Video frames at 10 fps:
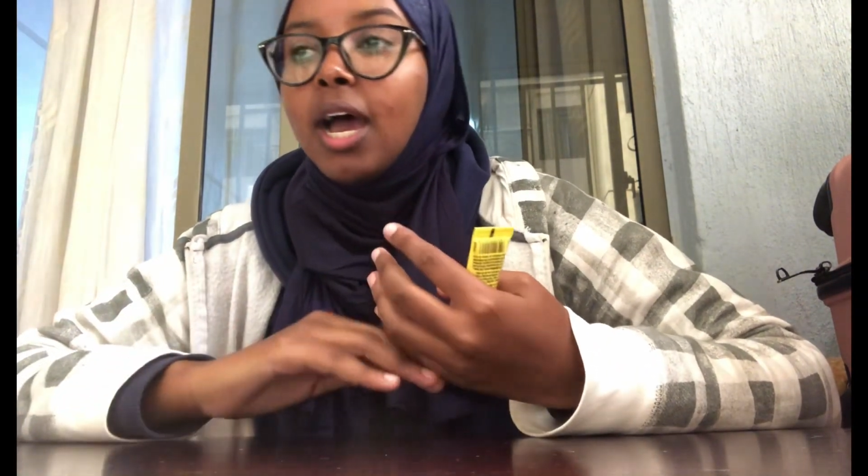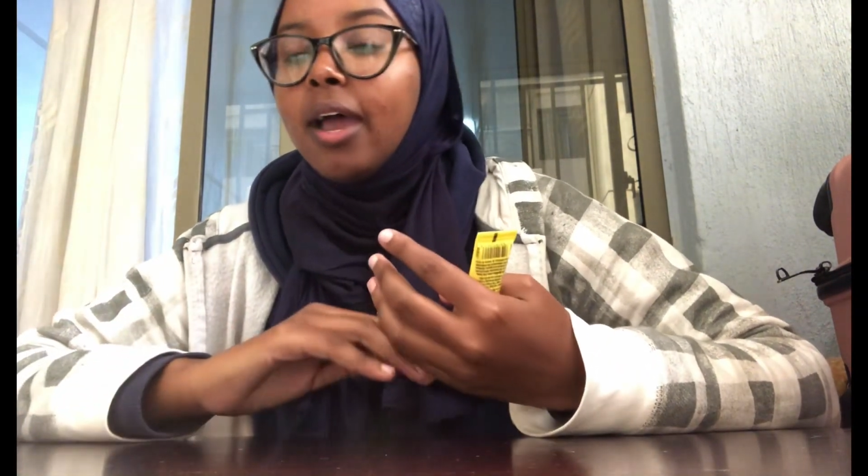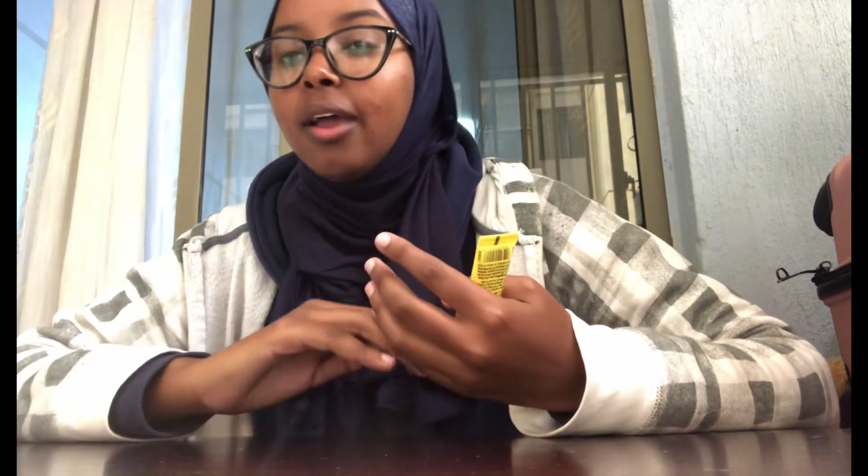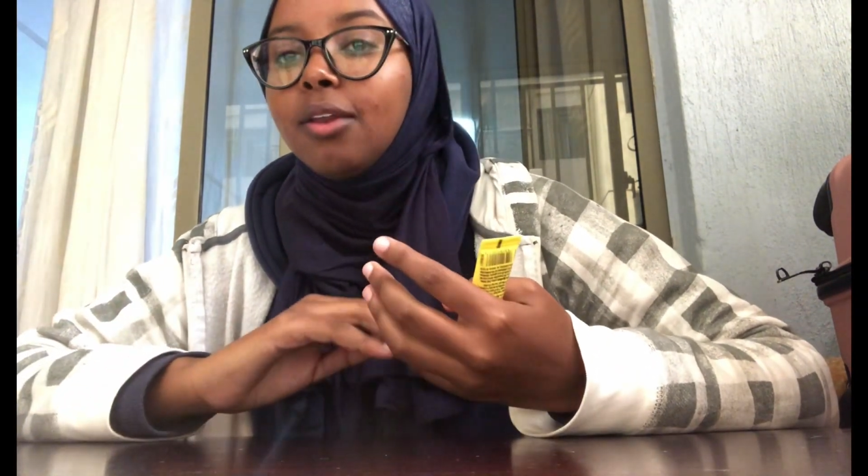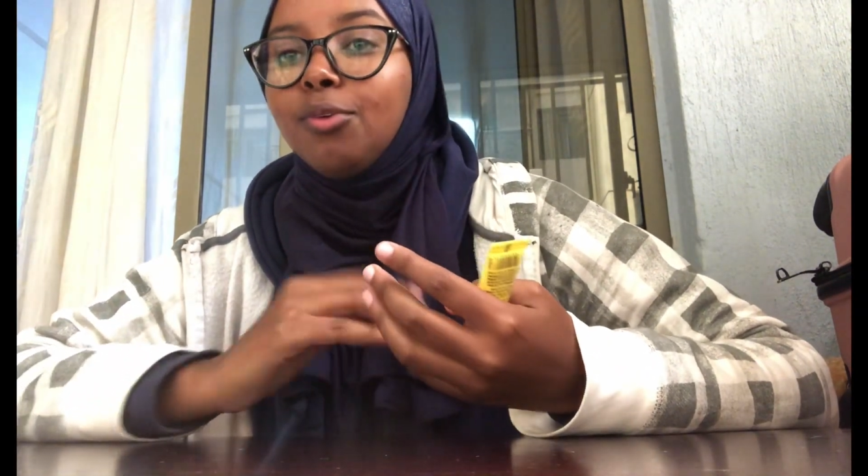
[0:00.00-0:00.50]

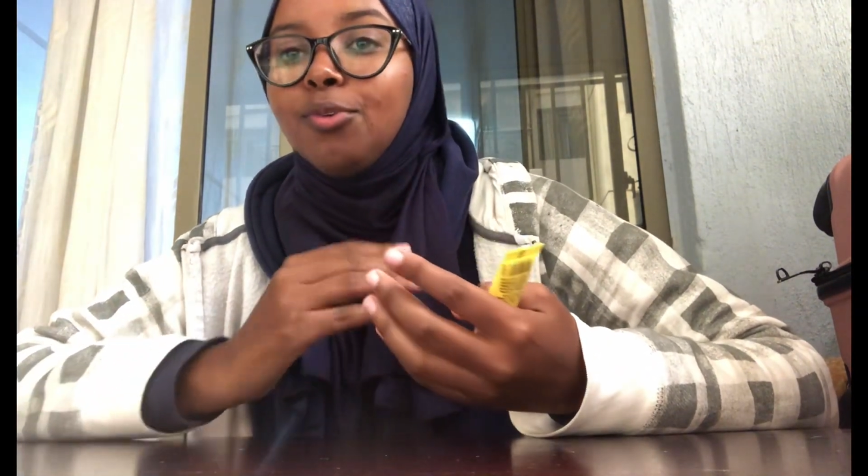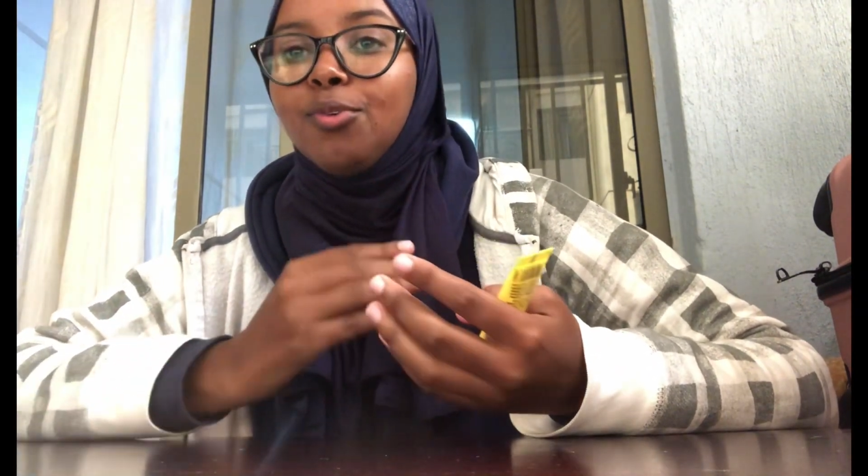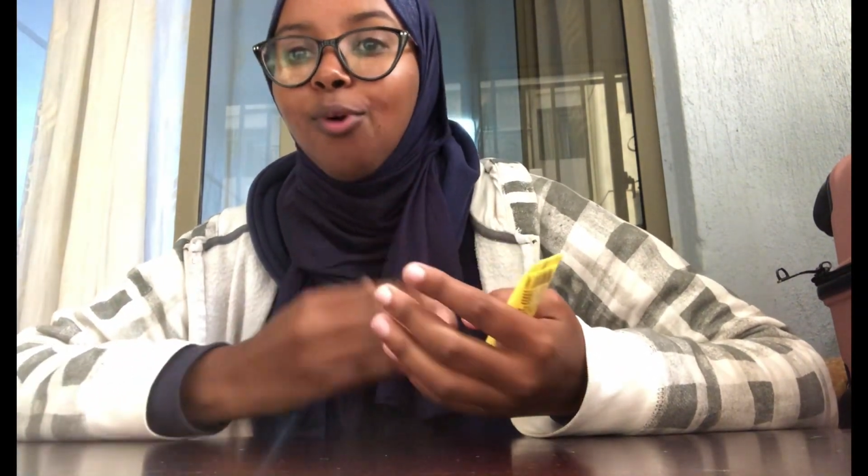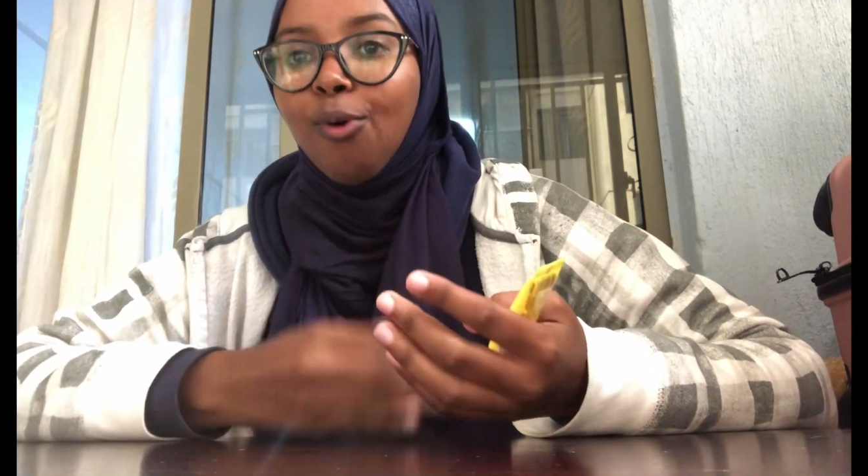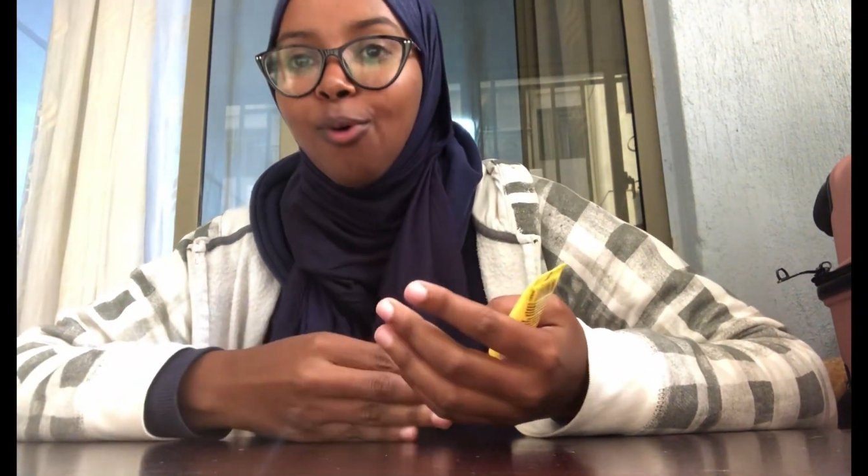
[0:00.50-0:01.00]
And
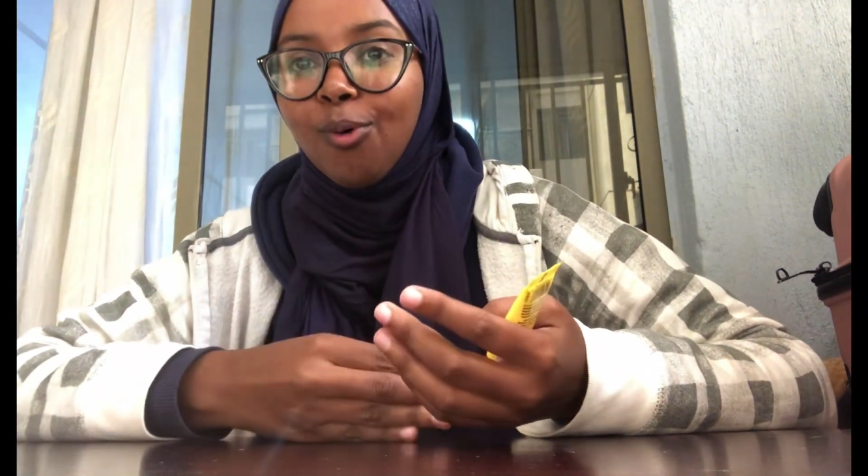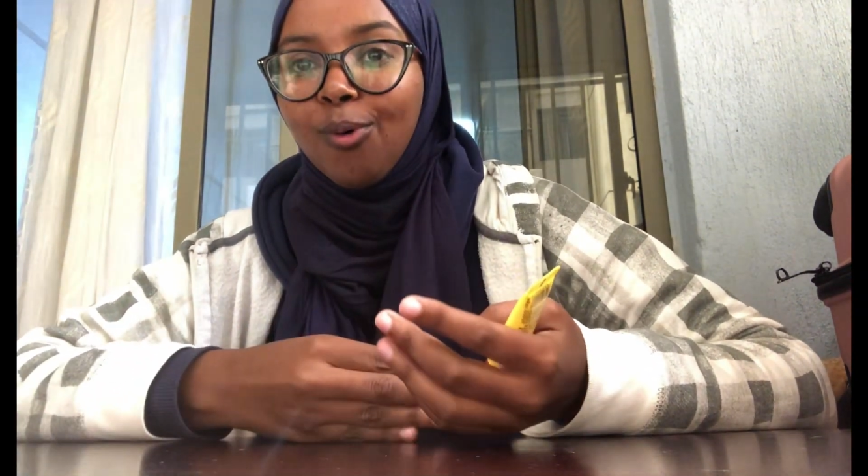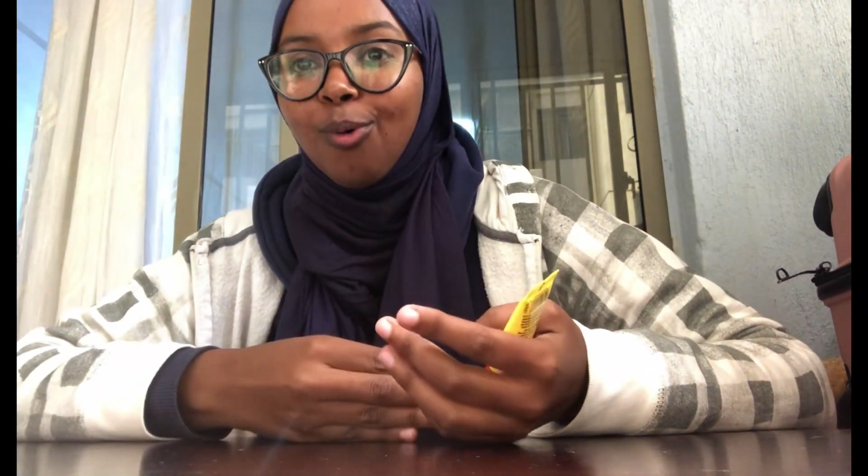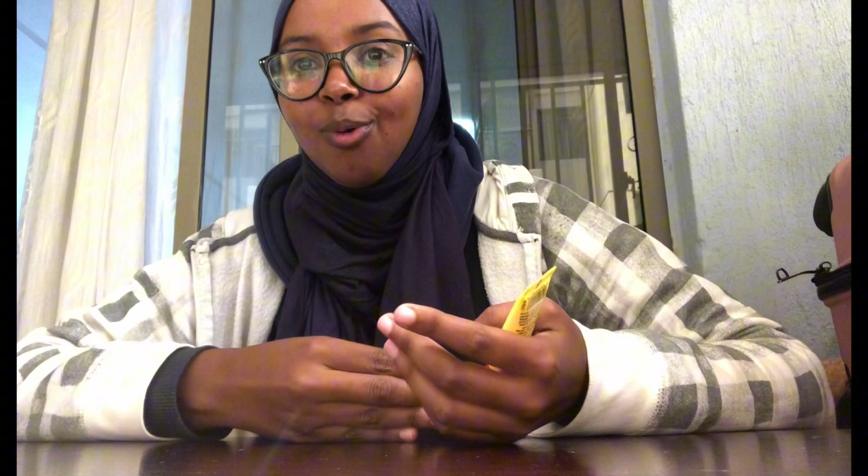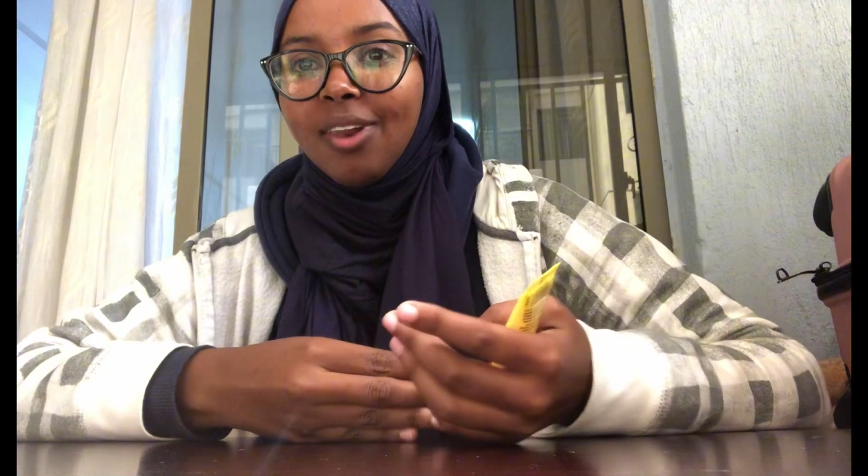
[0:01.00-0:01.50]

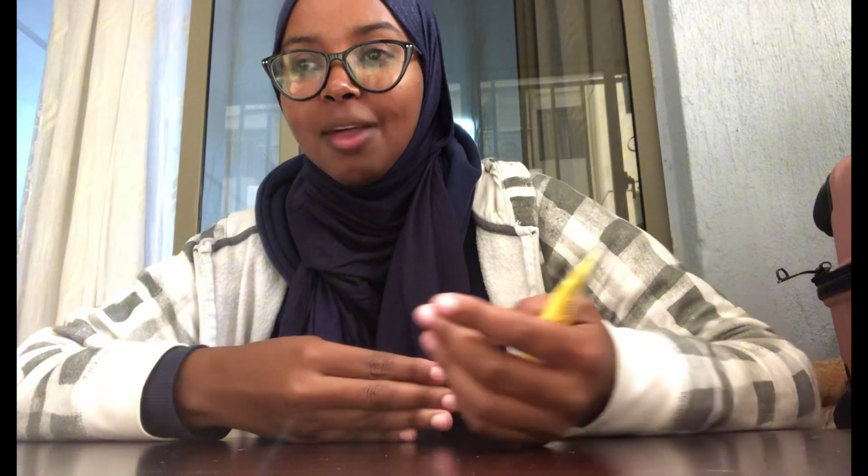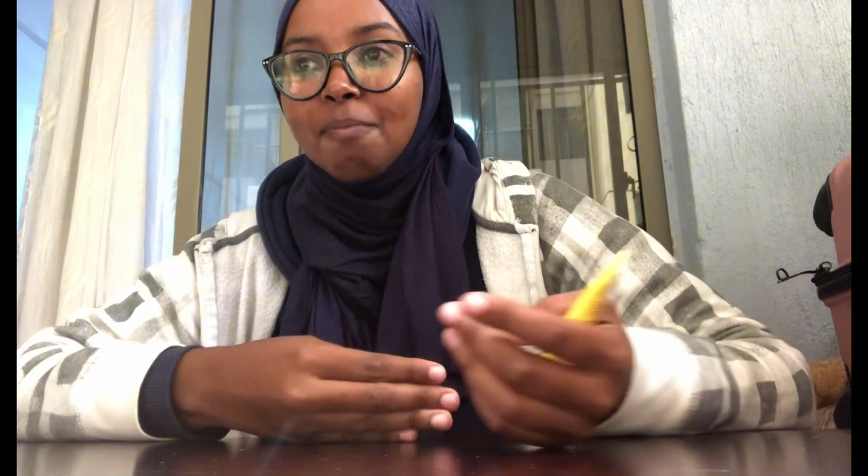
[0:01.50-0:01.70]
y'all,